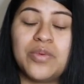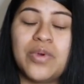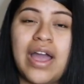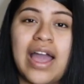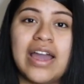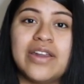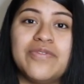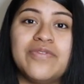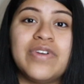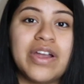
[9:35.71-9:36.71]
had
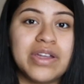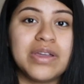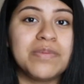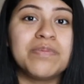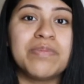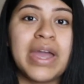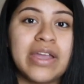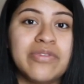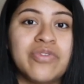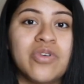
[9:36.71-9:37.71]
very
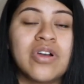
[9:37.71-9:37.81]
painful